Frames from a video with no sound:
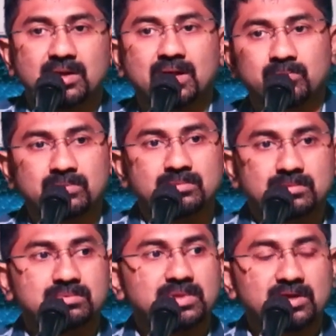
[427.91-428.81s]
I am
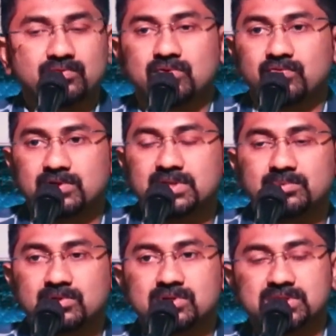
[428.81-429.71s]
thankful for
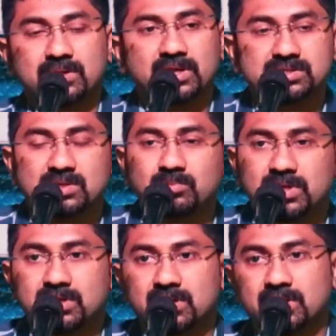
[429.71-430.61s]
that because I get some
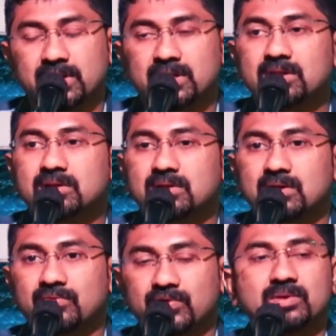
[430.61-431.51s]
money and I can
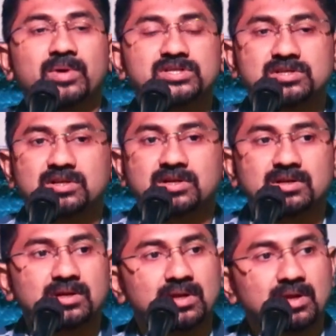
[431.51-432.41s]
uh, feed my
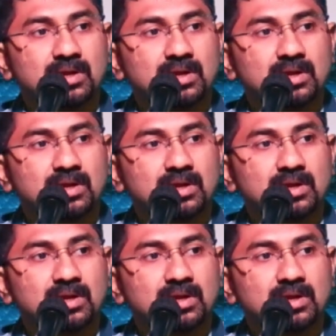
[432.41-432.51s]
children.